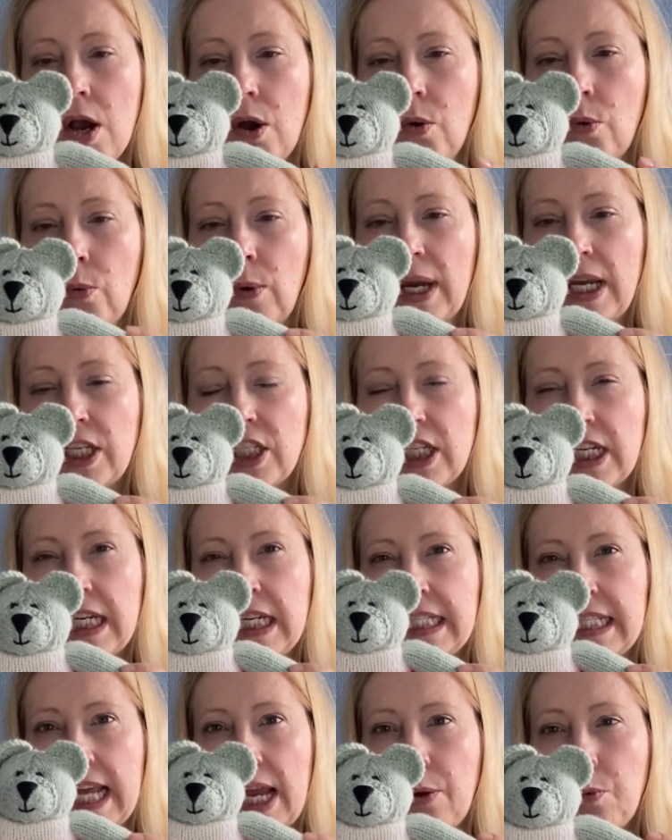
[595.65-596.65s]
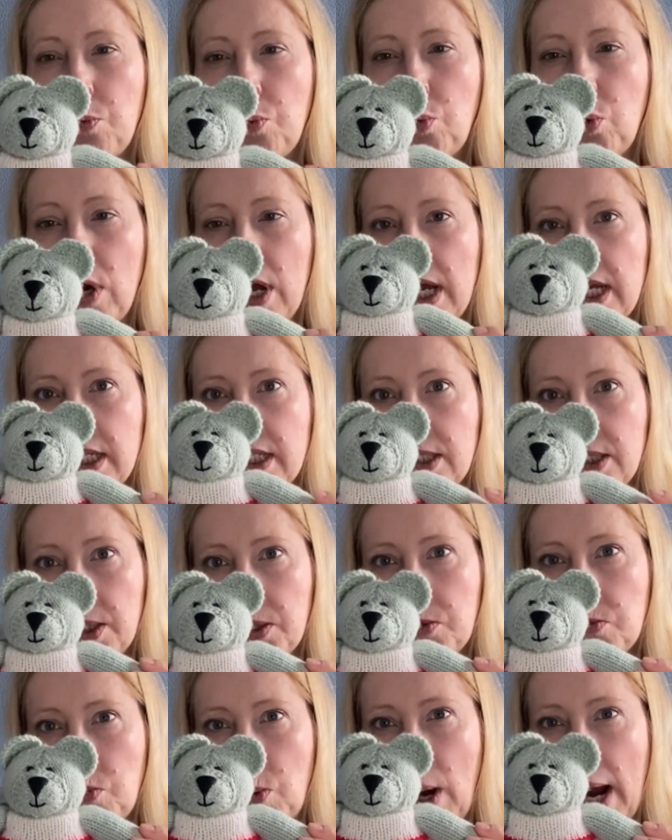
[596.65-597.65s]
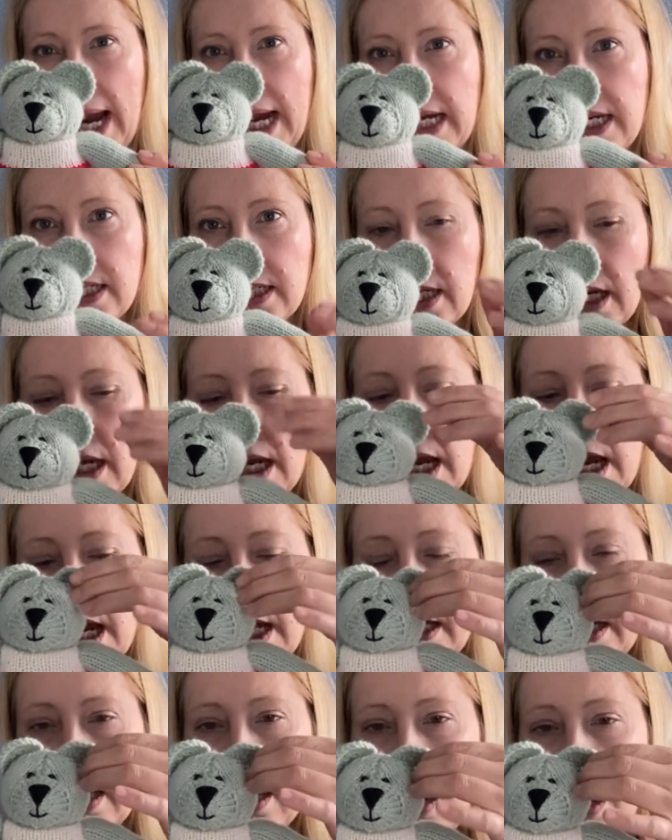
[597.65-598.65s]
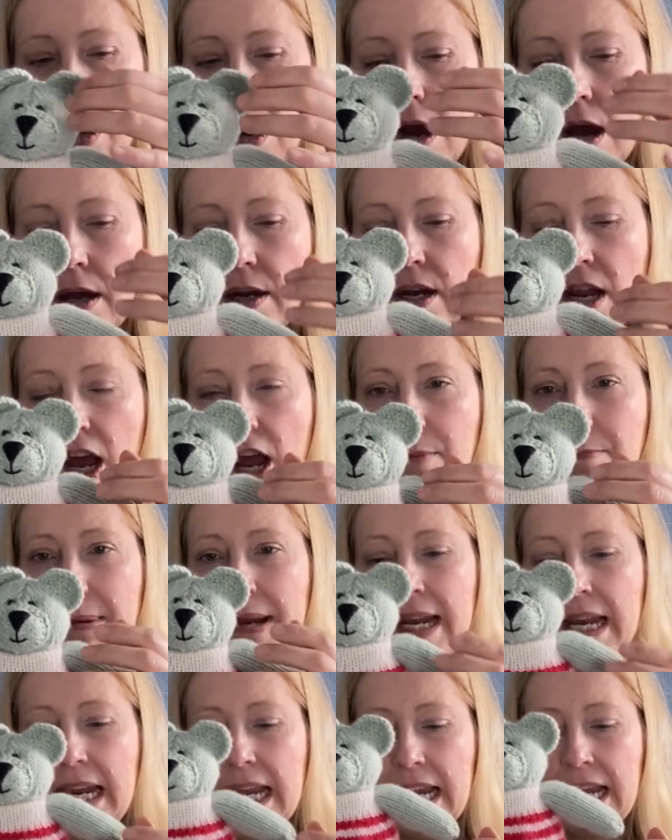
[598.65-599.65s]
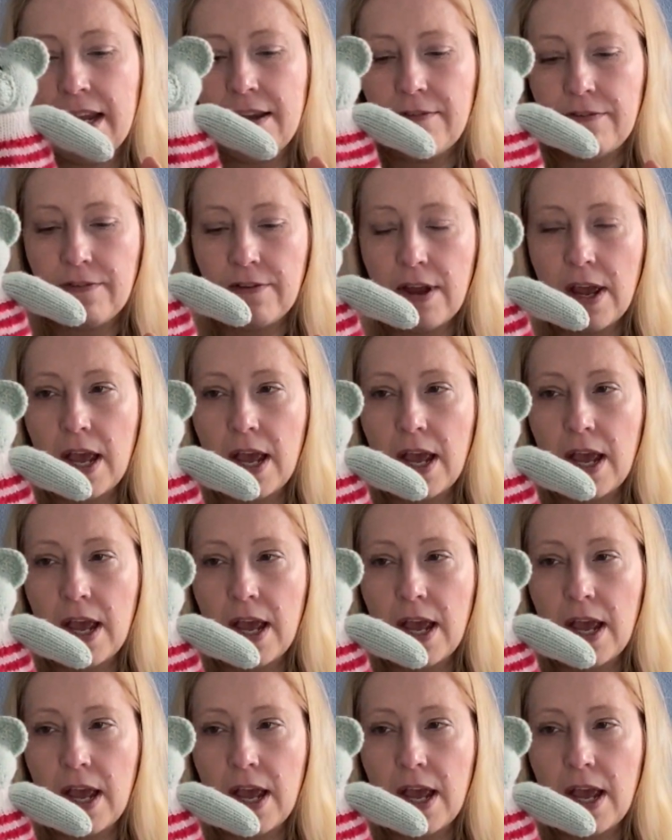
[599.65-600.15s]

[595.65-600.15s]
which is a worsted weight yarn. I believe